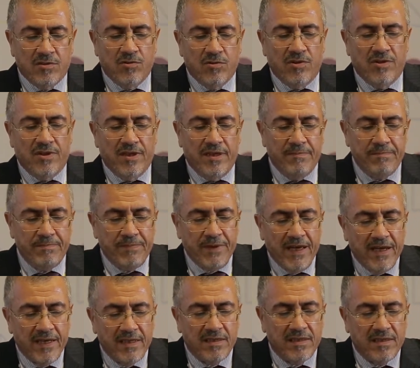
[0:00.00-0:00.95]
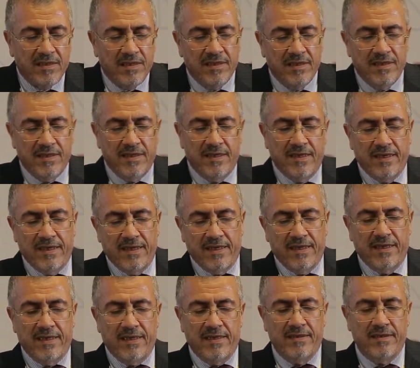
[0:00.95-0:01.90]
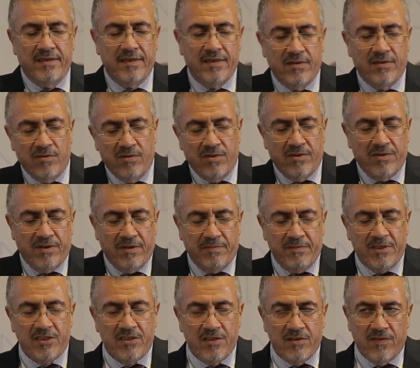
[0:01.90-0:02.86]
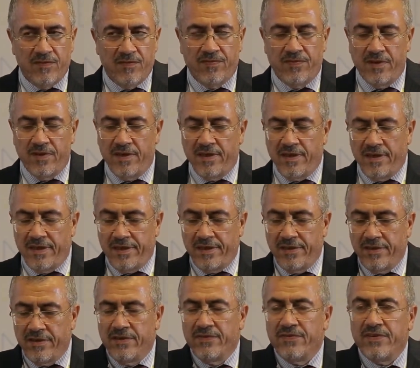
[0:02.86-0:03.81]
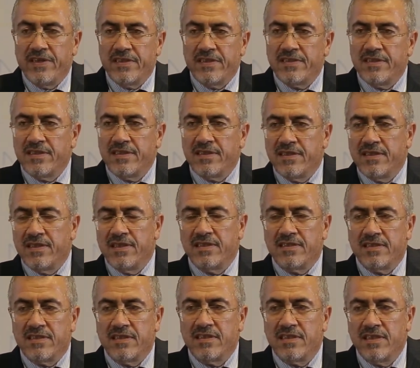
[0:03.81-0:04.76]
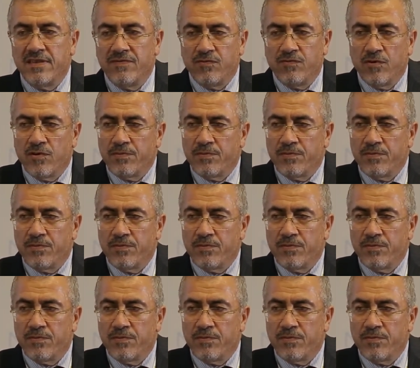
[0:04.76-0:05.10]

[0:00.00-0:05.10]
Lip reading: So the impact on the mission of university, HCT